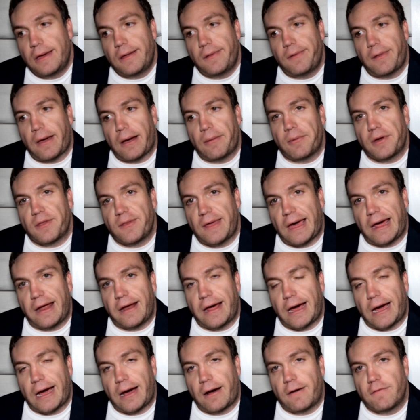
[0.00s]
I mean,
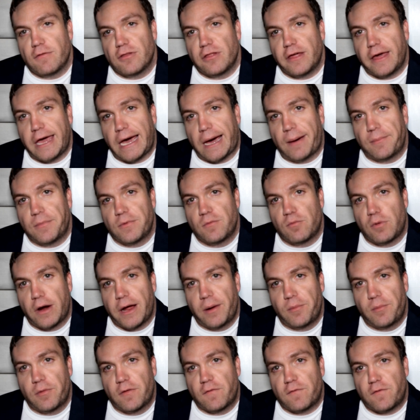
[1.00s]
that obviously happened way
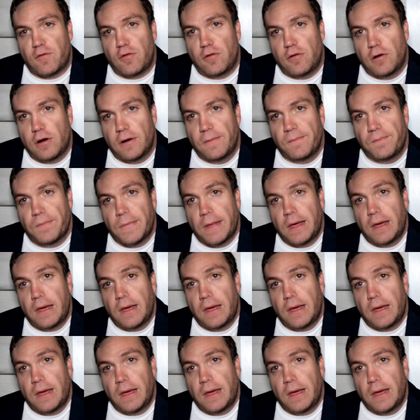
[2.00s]
before.